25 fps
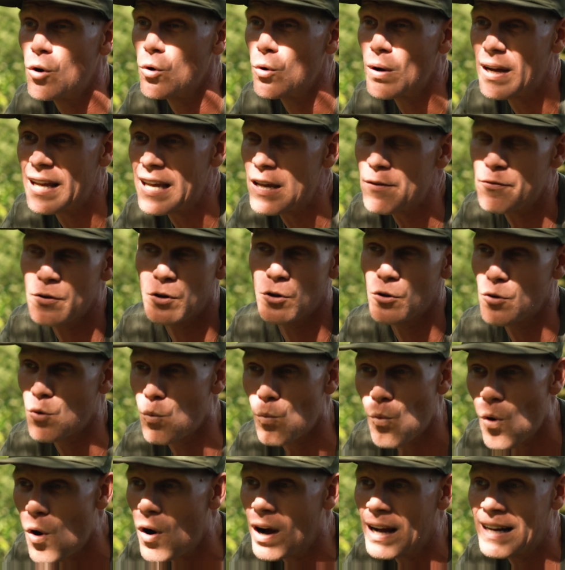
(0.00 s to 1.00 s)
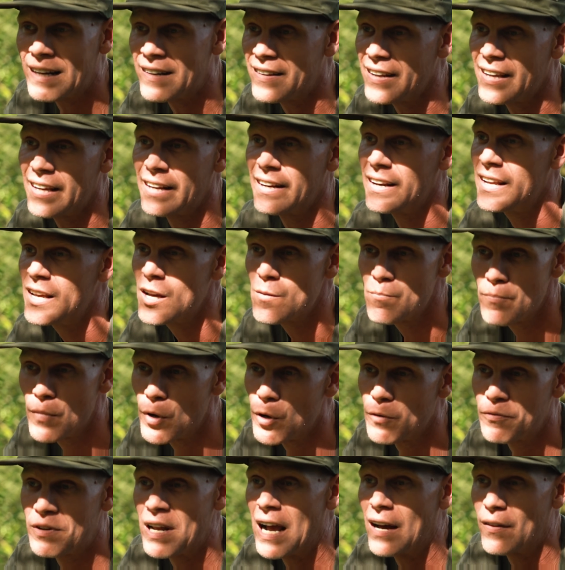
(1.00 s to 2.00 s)
or even on a wind in,
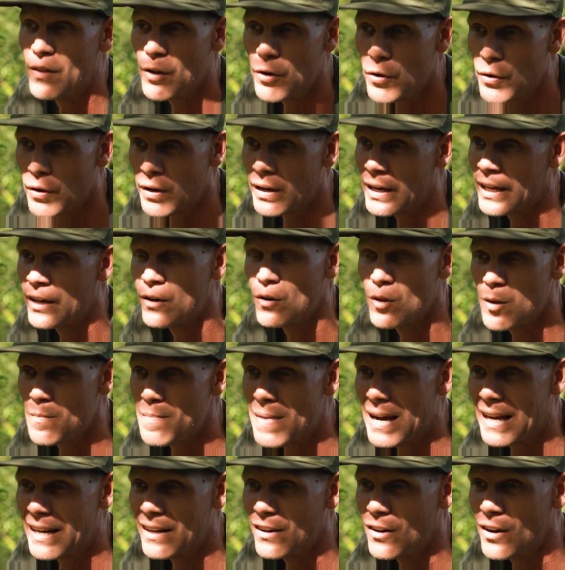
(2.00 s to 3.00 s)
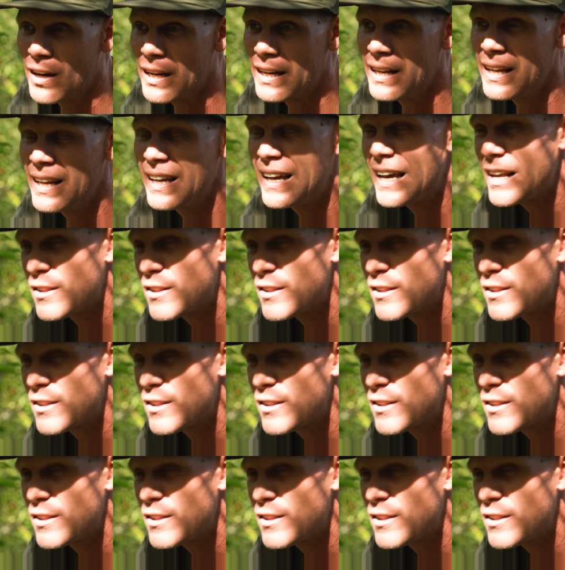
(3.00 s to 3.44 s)
move down the hook link or the main line.